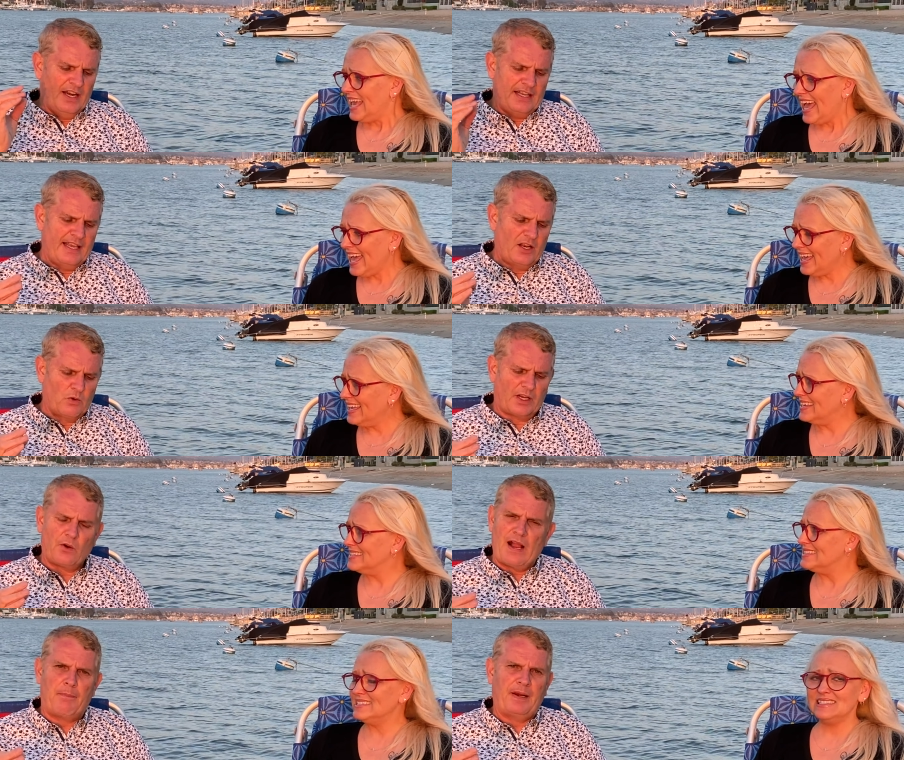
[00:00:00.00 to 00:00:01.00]
Speaker 1: again, we're going to
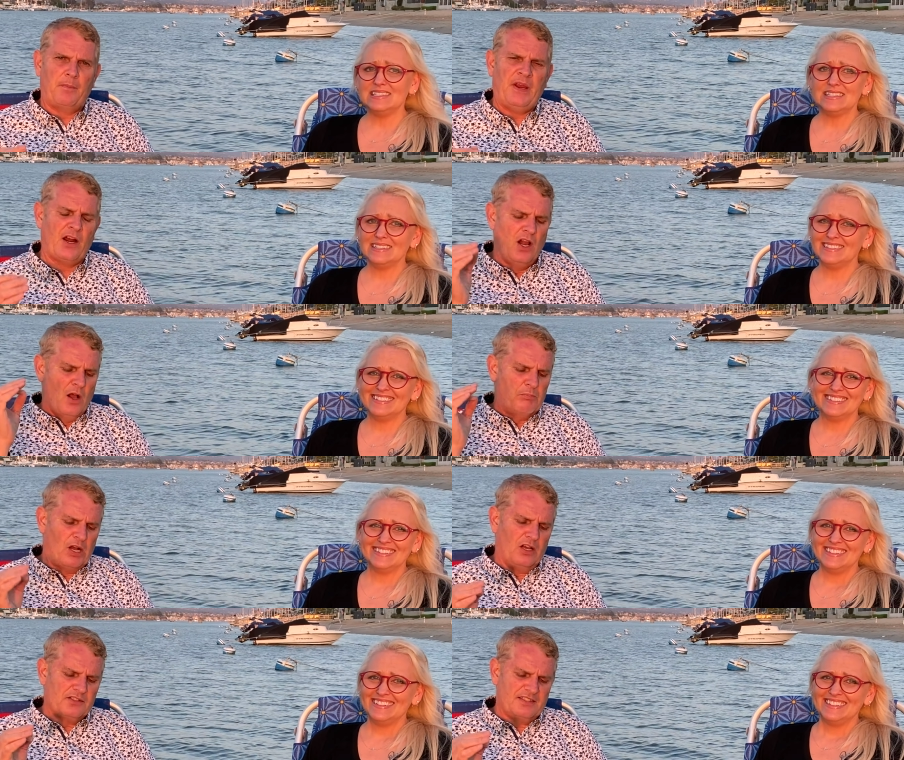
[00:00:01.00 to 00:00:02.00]
wrap it up here.
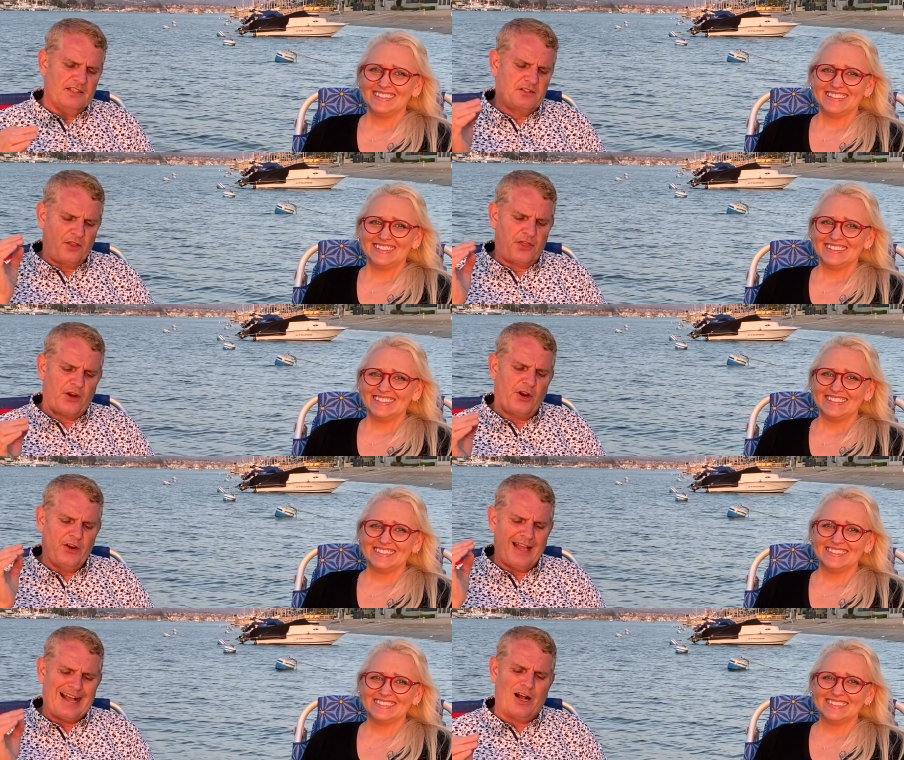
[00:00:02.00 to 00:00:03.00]
Paul says the third
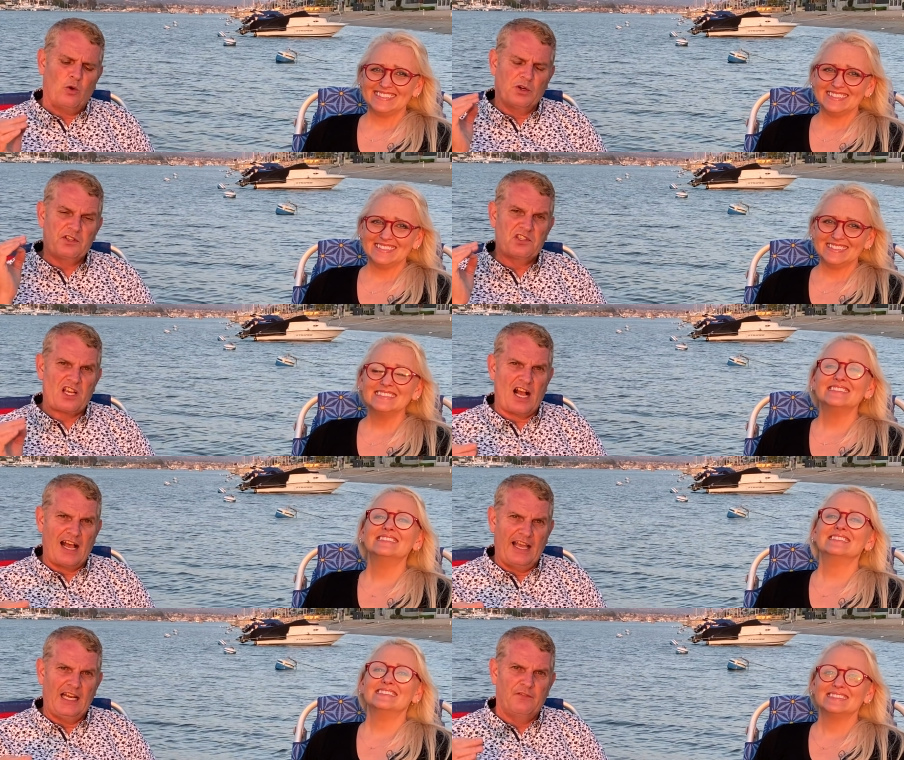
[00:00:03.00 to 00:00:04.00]
outward
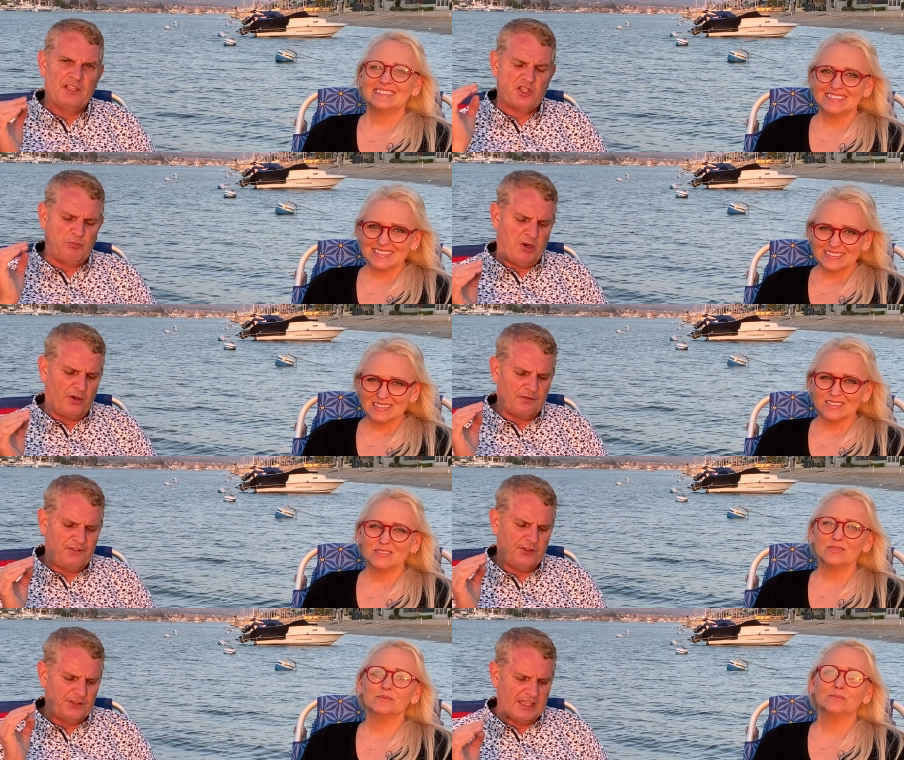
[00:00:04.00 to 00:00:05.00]
sign of a
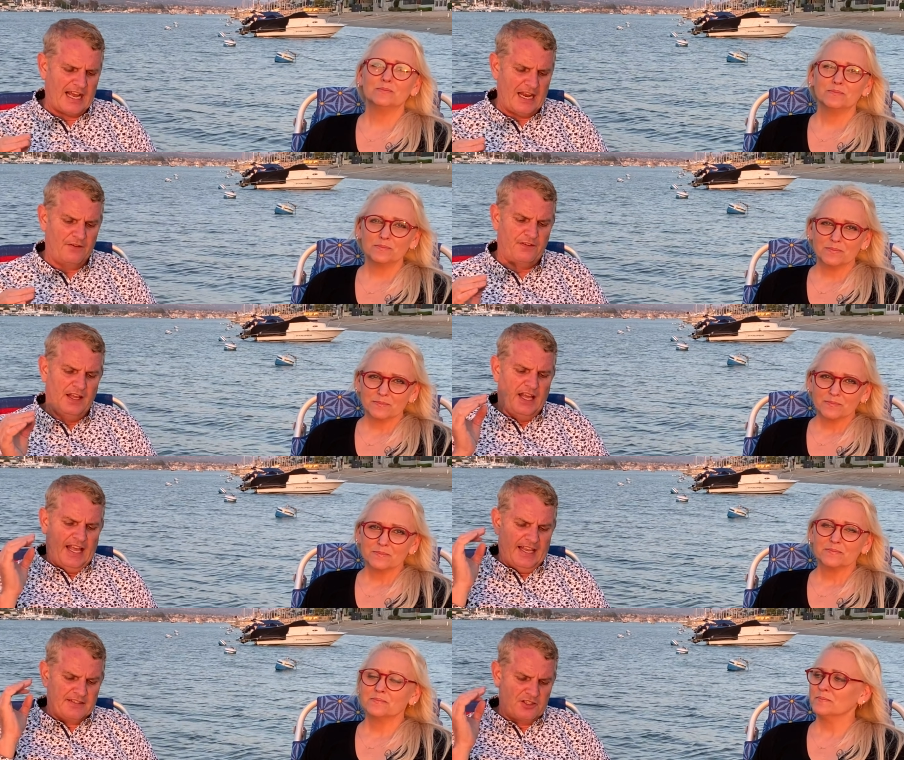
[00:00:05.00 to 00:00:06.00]
spirit-filled life
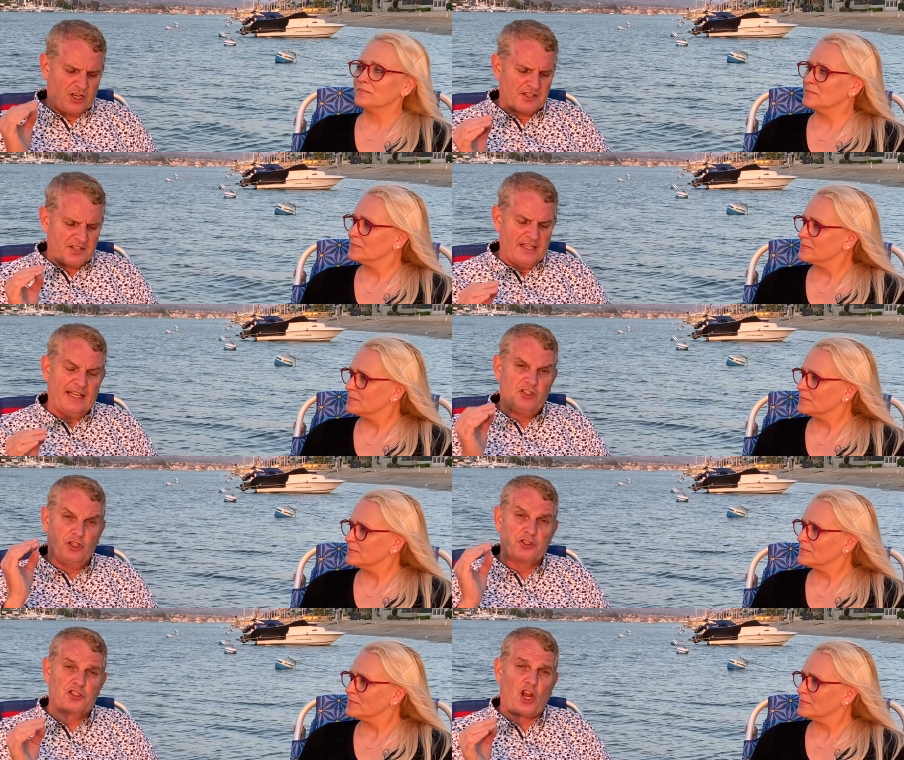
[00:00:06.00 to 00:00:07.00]
is just this.
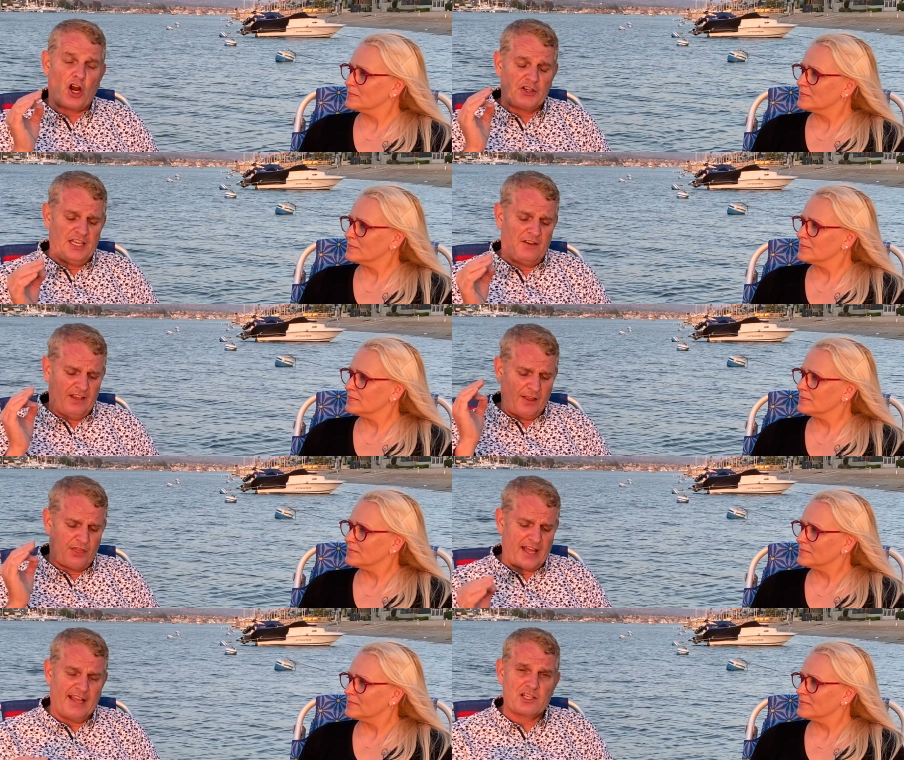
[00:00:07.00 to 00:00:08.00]
You'll start giving
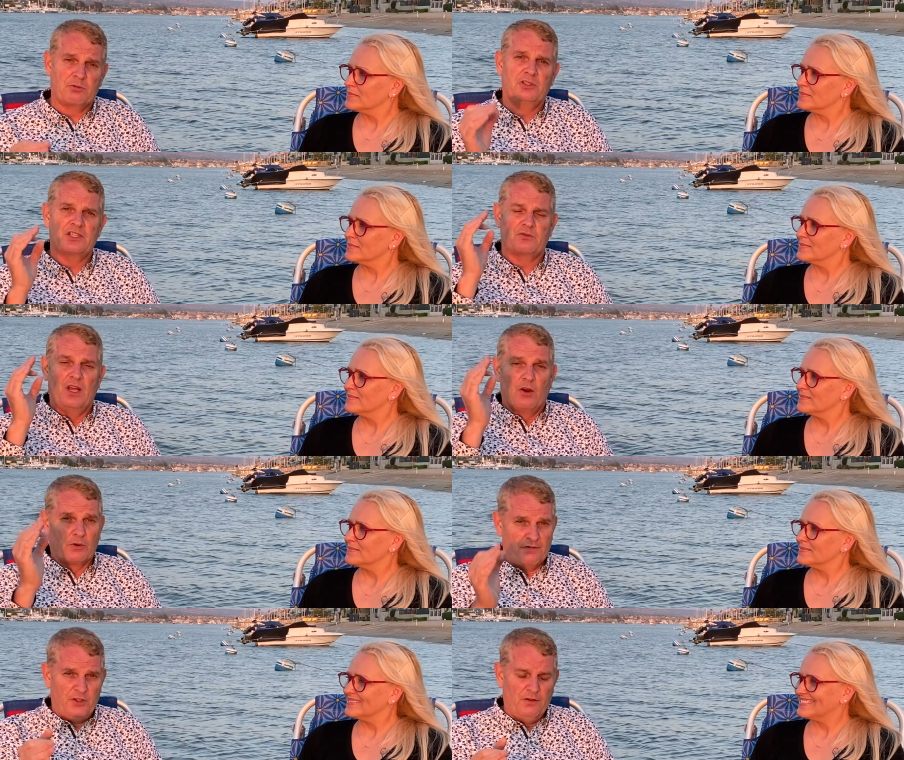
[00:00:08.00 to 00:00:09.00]
thanks. Well, let's
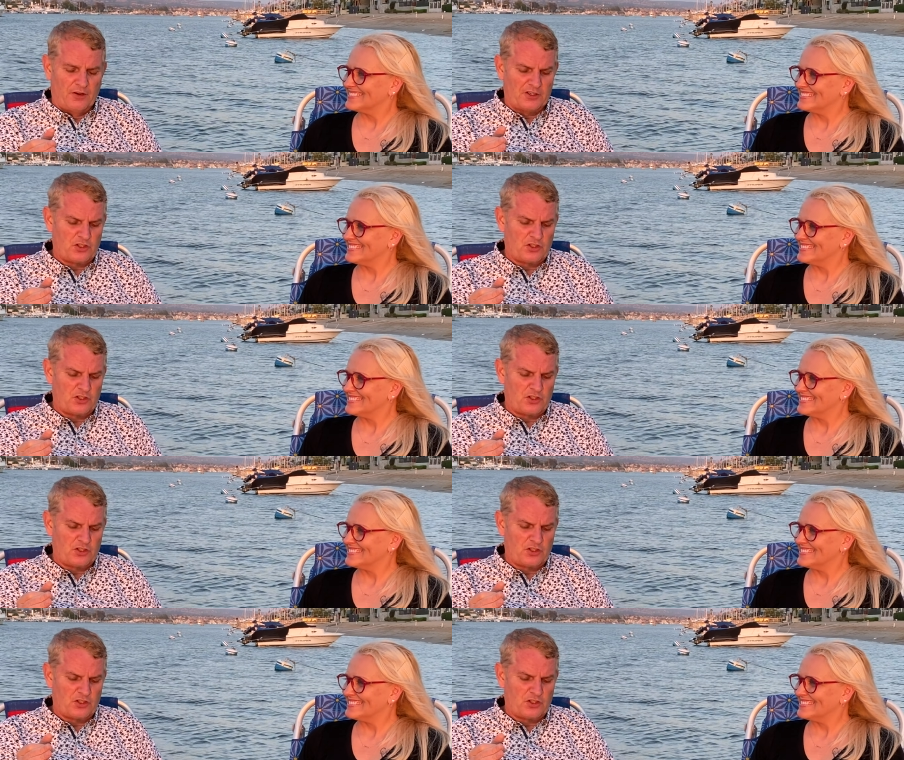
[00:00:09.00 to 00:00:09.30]
review verse